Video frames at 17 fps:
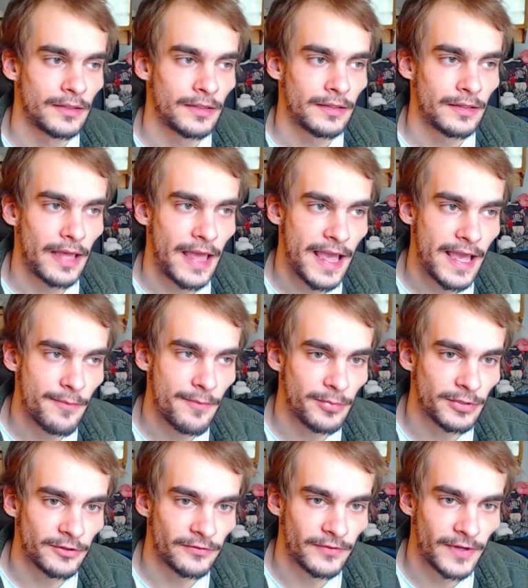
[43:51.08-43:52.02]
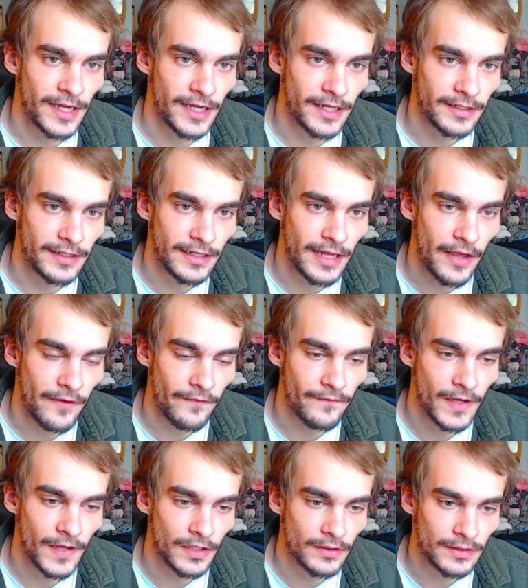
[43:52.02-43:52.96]
amplified, and I
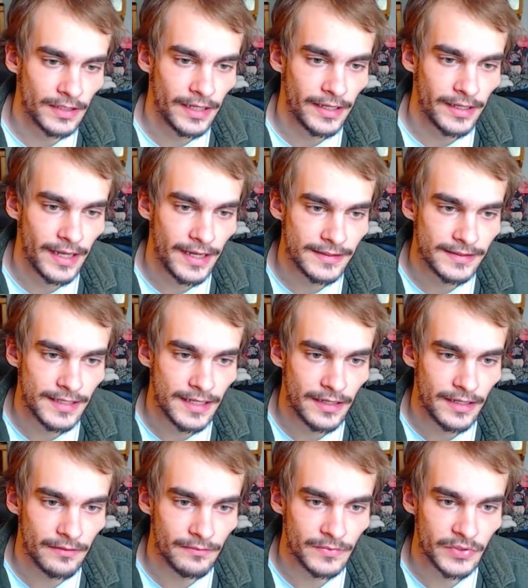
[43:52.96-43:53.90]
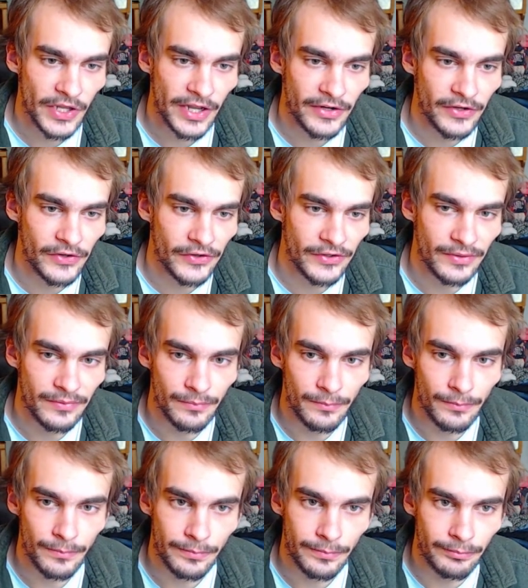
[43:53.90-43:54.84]
felt like at times I couldn't
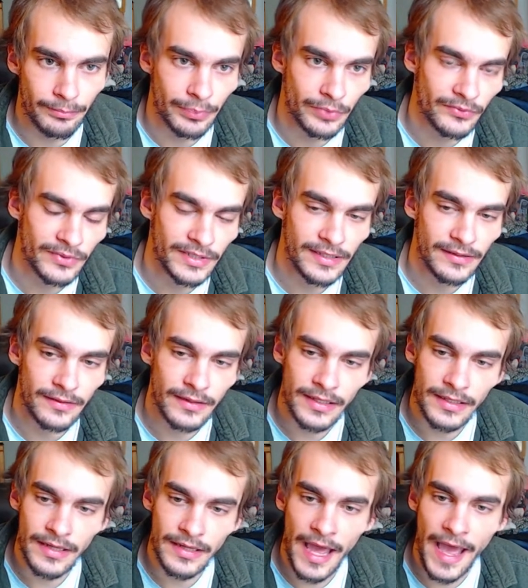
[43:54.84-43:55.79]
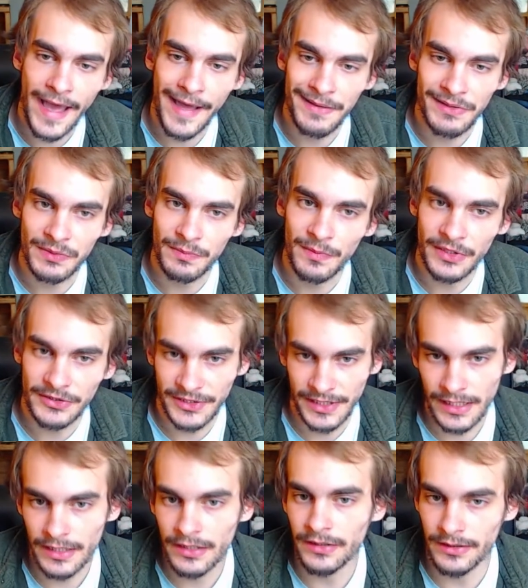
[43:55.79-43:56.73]
breathe in as much
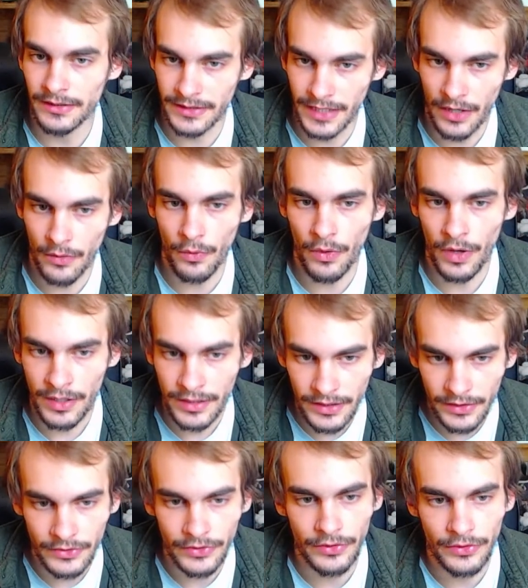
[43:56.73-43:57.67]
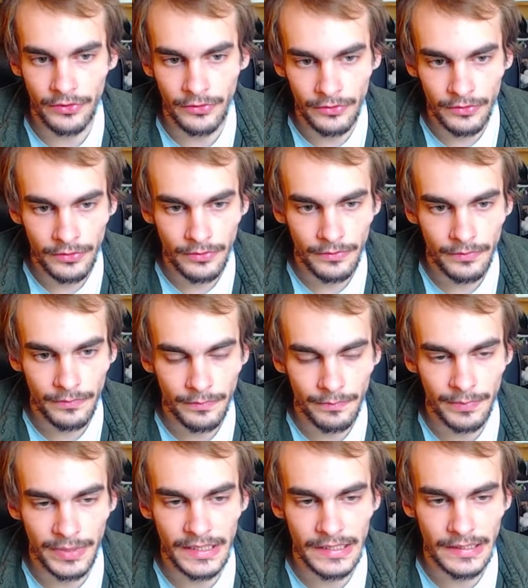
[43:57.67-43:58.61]
air as I wanted to,
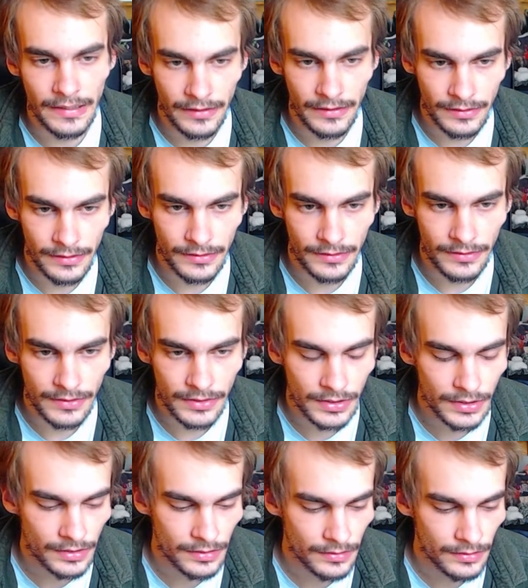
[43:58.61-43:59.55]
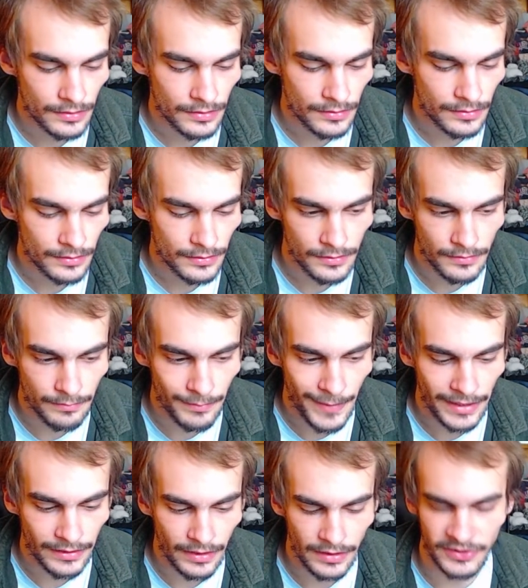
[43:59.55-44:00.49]
because my
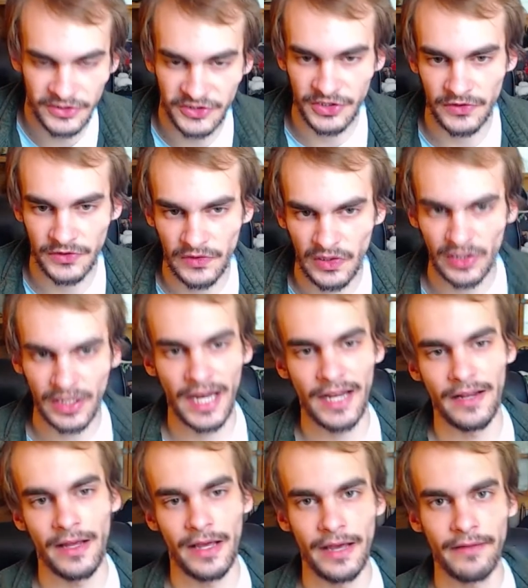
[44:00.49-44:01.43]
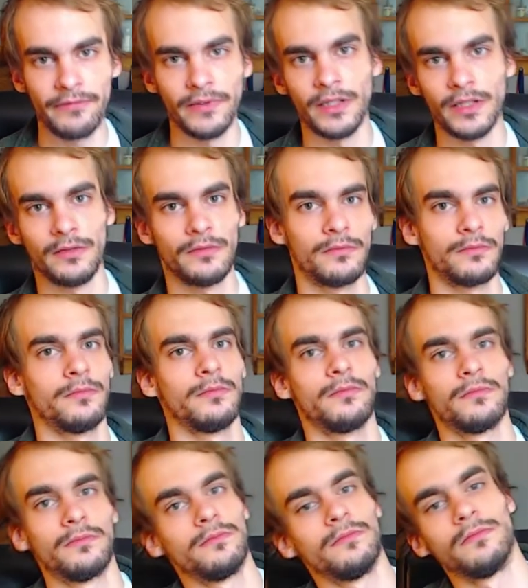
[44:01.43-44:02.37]
lungs just felt kind of heavy.
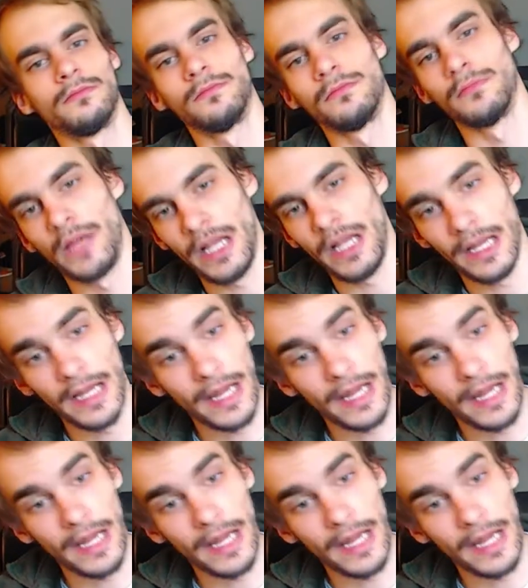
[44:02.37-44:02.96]
And they